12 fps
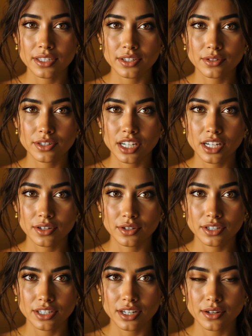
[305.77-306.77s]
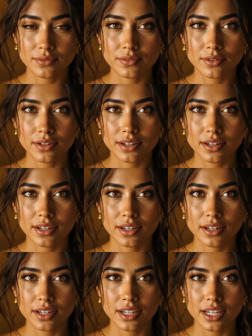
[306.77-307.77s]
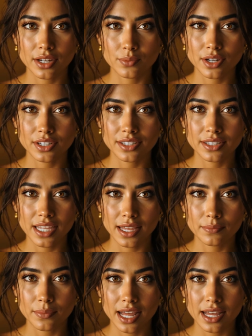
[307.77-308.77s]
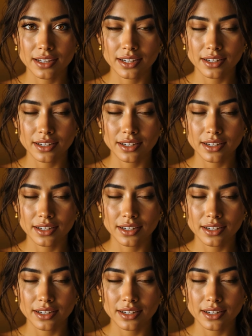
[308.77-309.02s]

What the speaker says: you tell yourself, it wasn't that bad.